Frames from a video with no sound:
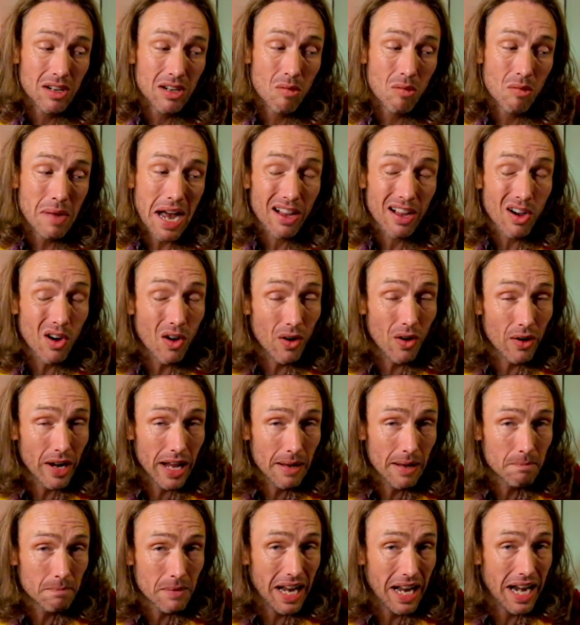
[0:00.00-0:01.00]
back on it,
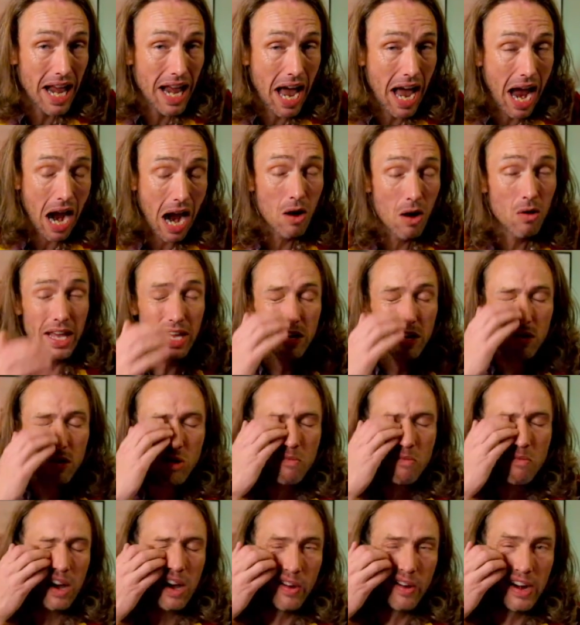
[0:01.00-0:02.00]
and how they got
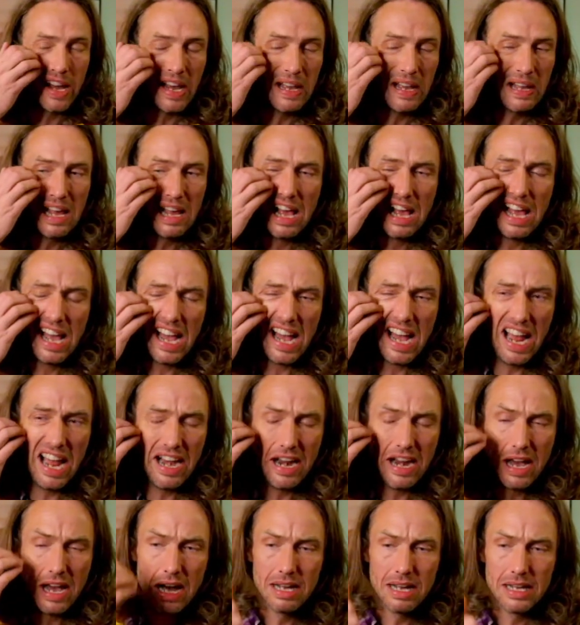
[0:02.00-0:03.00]
back on it. And
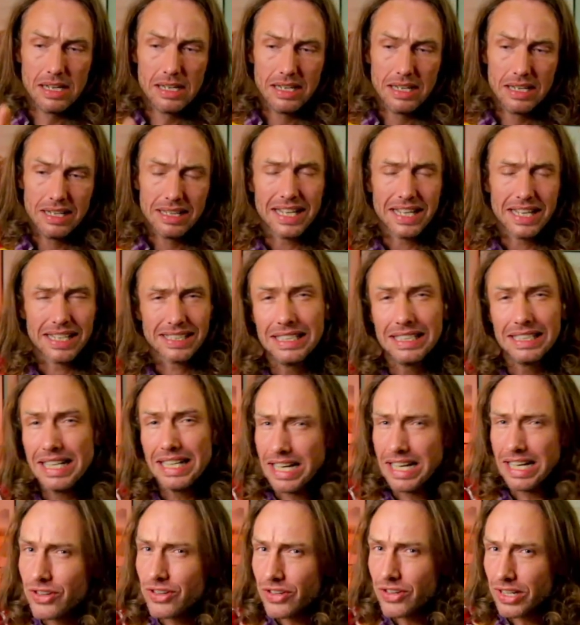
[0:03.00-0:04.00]
that's an
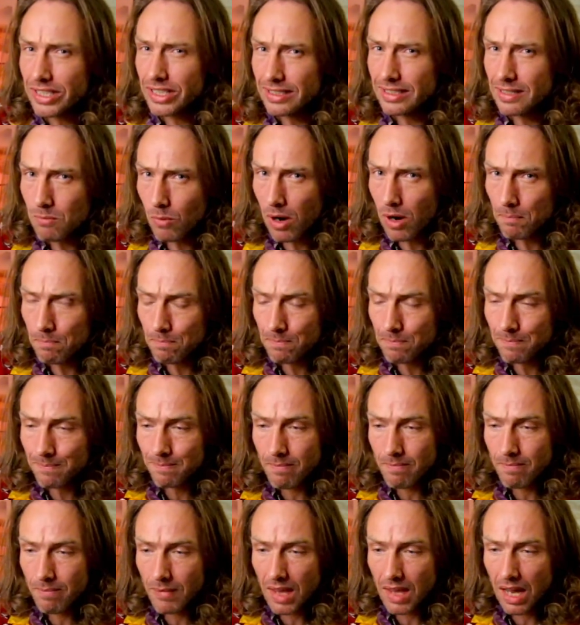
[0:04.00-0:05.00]
interesting one.
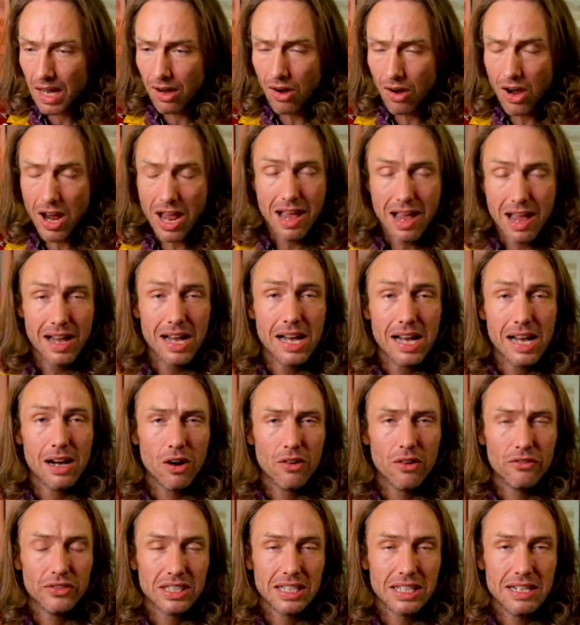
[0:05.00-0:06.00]
I
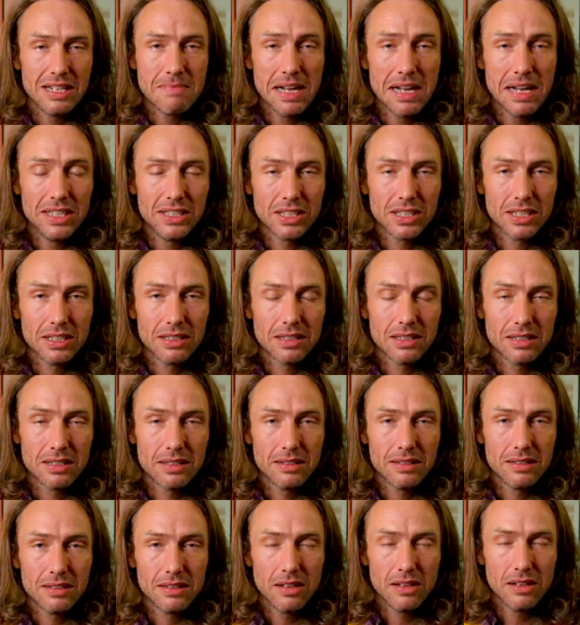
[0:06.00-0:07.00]
obviously mentioned
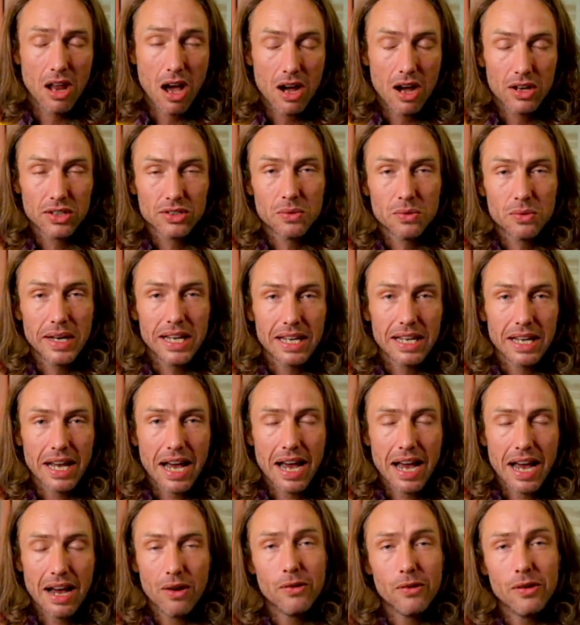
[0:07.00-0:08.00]
last week
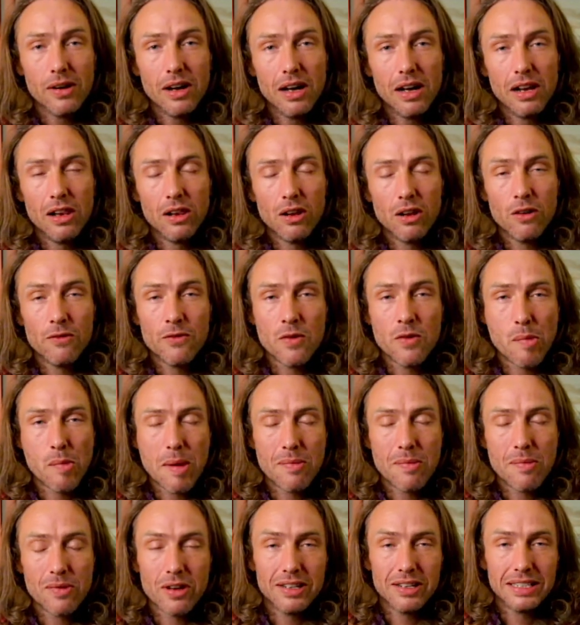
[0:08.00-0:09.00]
how a lot of the people
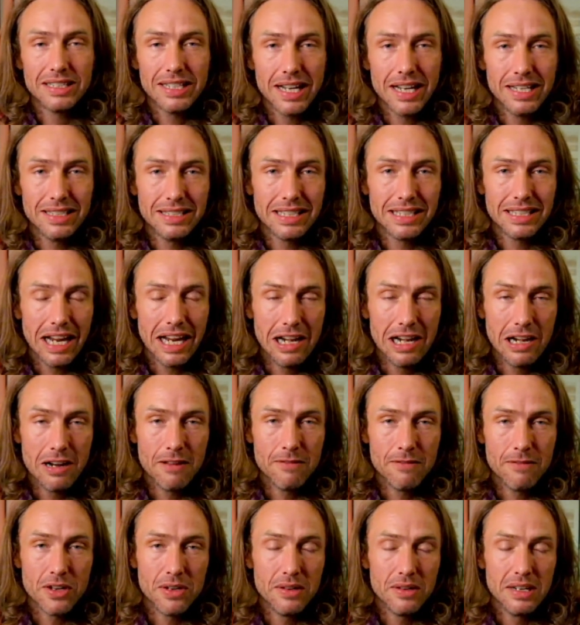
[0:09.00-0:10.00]
that I tend to
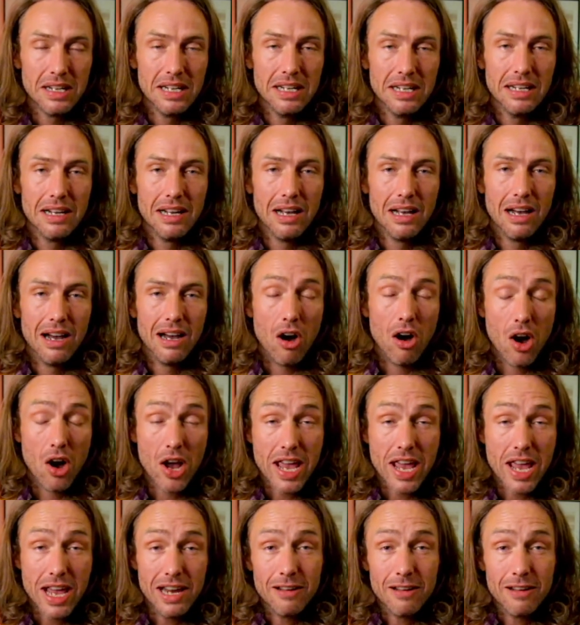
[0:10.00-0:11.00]
interview, I
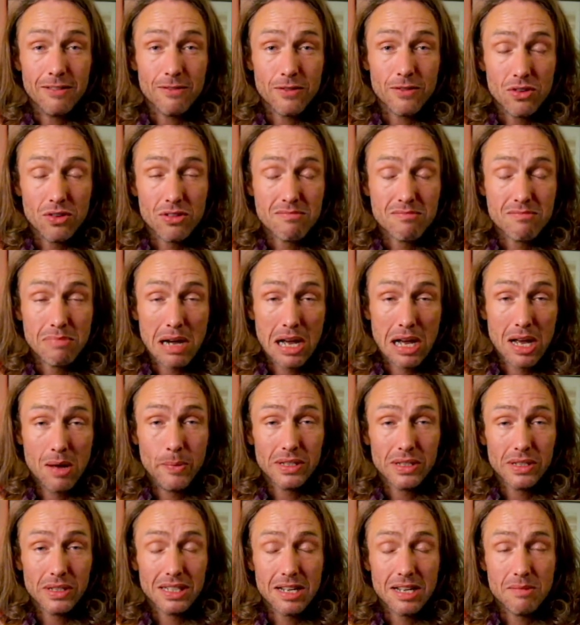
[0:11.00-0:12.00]
interview them
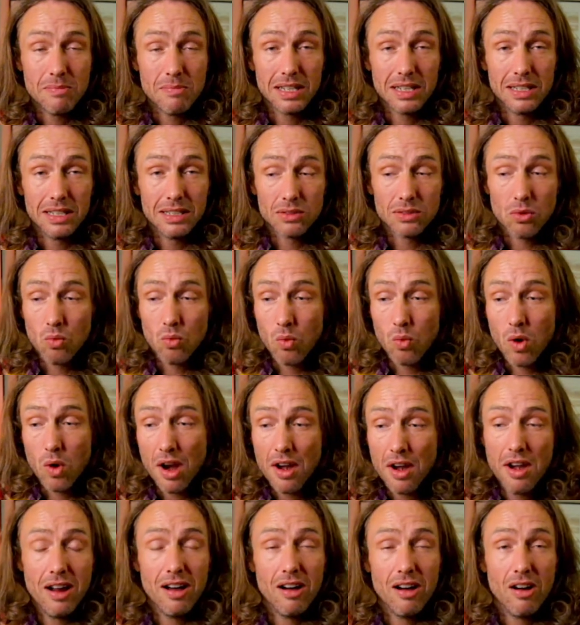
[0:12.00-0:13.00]
purposely because,
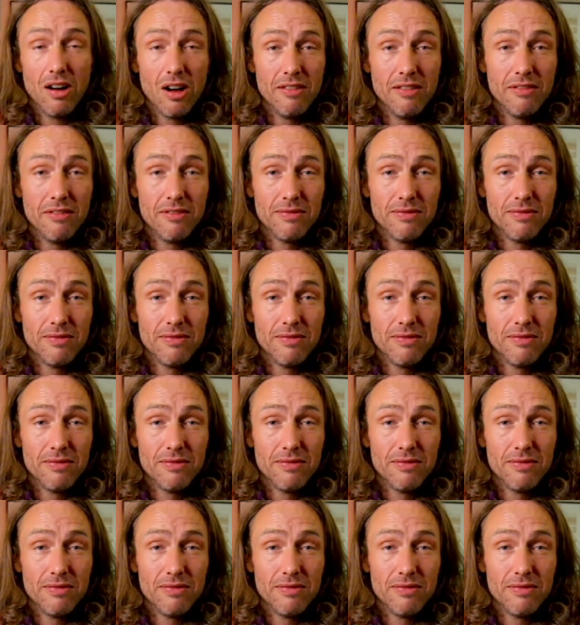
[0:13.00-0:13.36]
one, I've